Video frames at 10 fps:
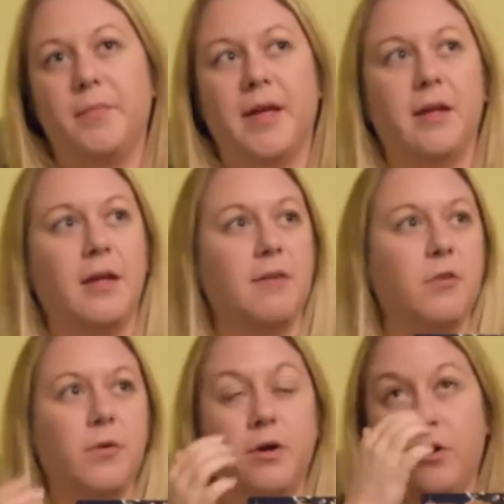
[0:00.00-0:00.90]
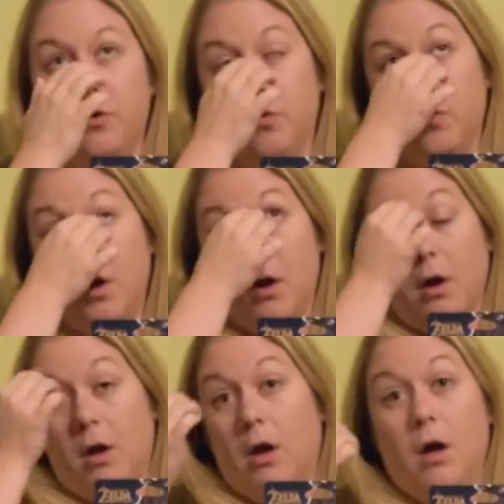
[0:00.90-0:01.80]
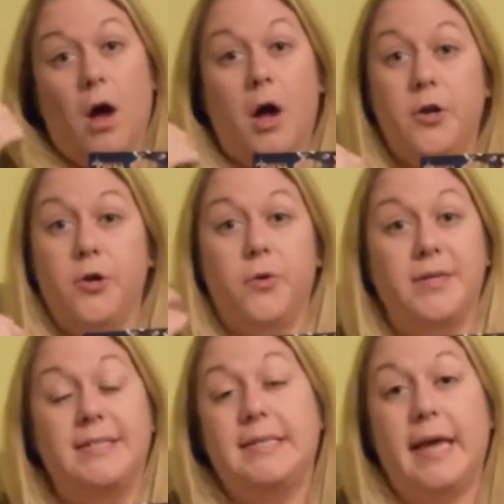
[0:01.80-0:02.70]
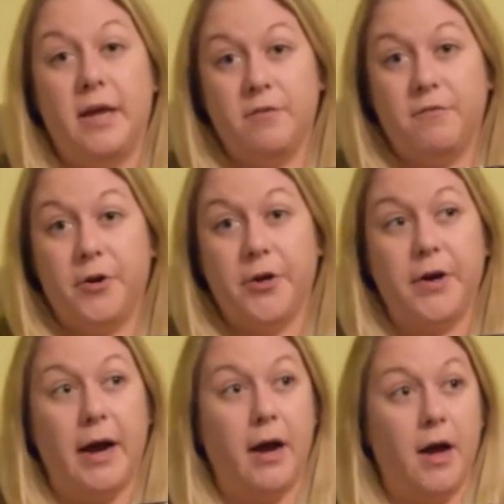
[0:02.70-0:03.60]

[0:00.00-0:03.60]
they could give you a new skin for your